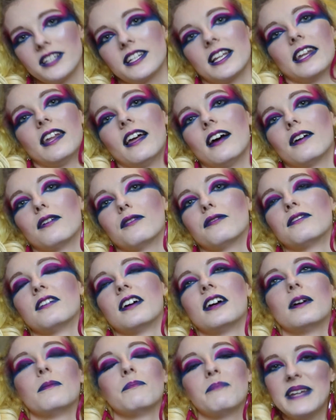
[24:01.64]
to love,
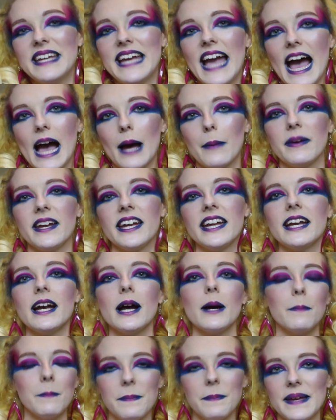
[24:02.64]
be happy,
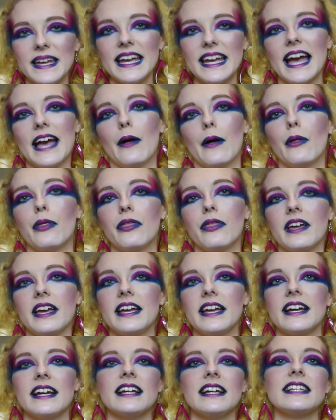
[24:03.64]
be
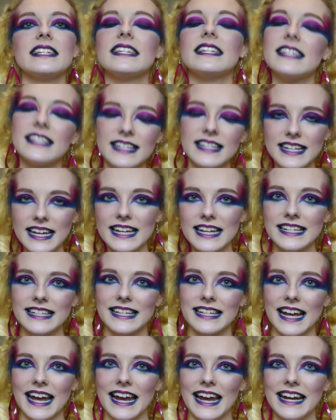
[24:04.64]
healthy, stay
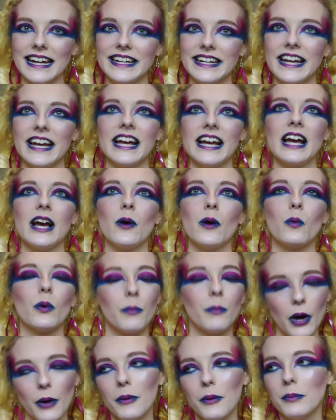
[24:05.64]
sane. We're
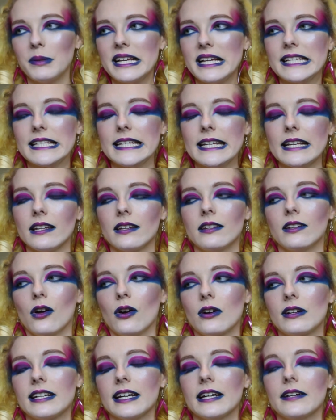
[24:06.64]
probably still in
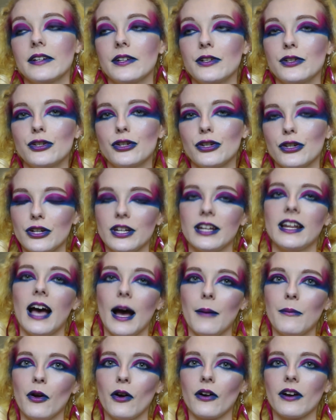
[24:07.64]
lockdown in June. I'm
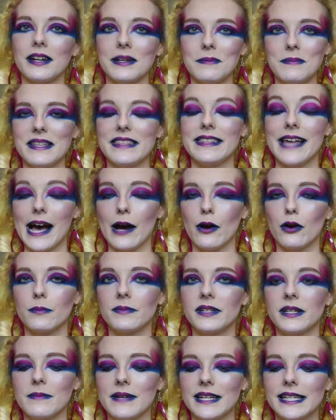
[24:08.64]
not going to be that
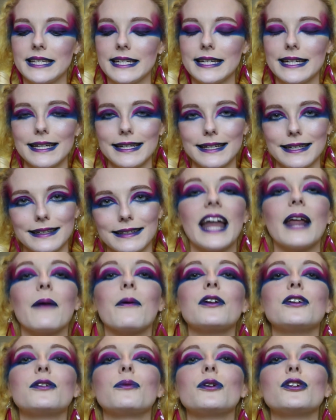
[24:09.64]
optimistic. And I
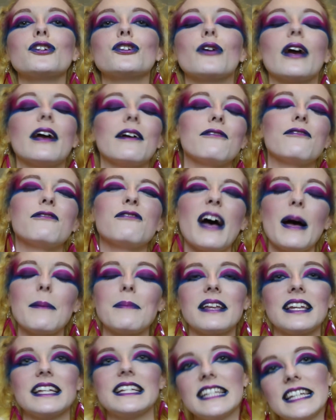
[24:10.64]
want to wish you a
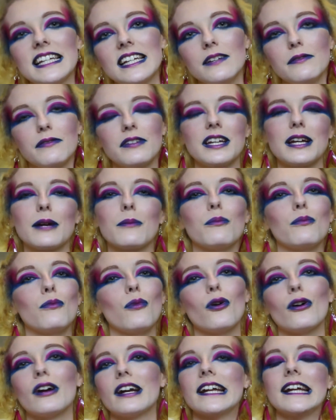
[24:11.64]
fabulous evening,
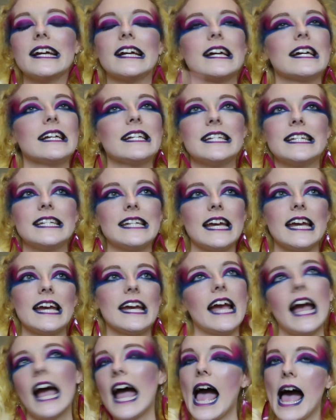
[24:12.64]
morning, day,
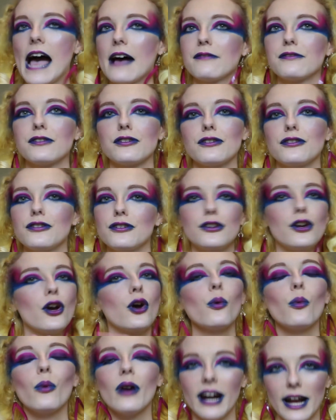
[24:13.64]
afternoon,
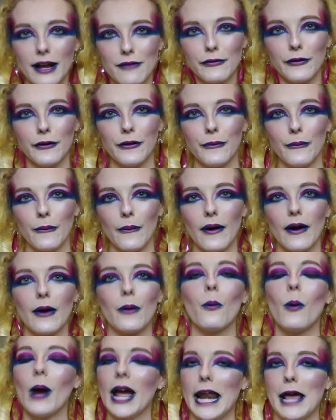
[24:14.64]
wherever you are,
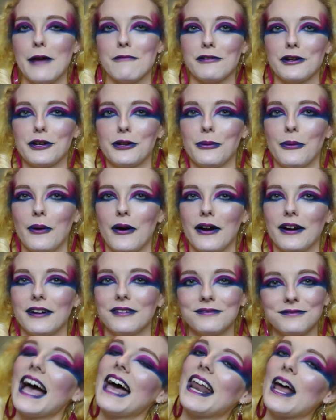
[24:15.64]
whenever you are.
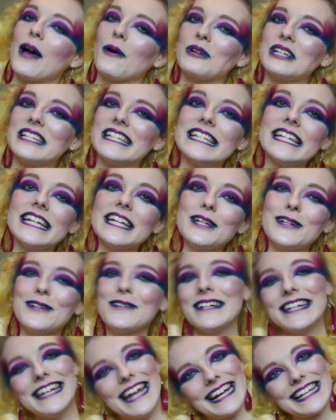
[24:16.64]
And I will see you
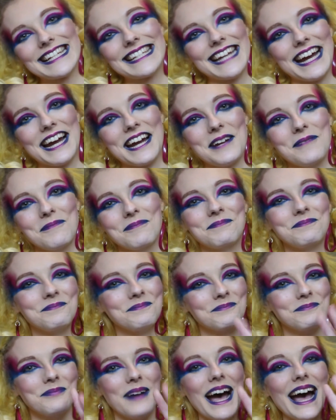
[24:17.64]
next time.
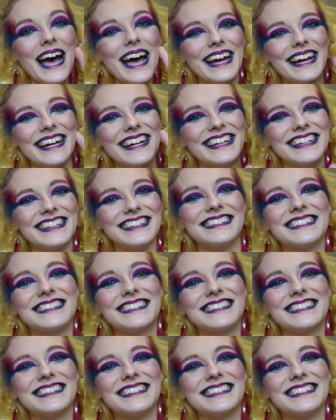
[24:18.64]
Bye!